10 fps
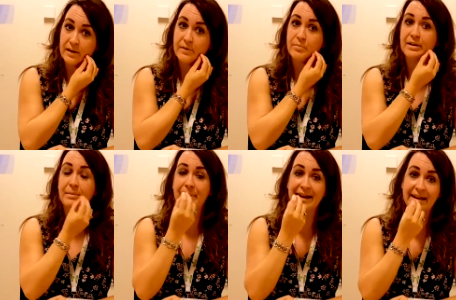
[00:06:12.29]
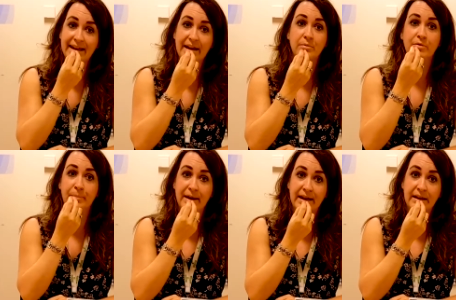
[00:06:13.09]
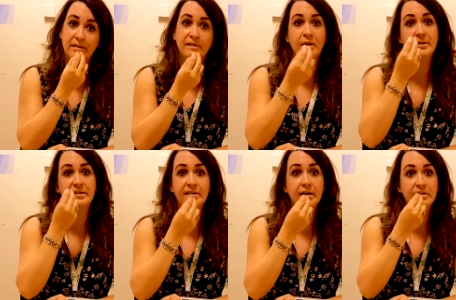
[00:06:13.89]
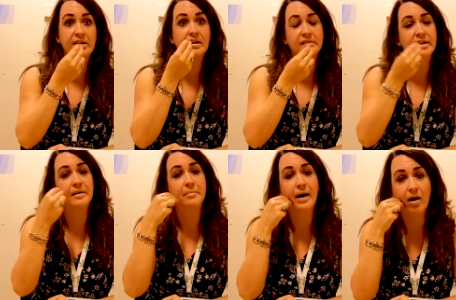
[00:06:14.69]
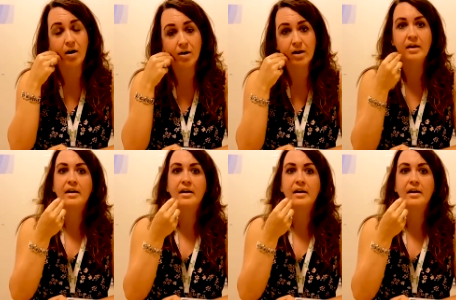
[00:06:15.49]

Then bring it back again and repeat. So it's suck, suck, suck, park,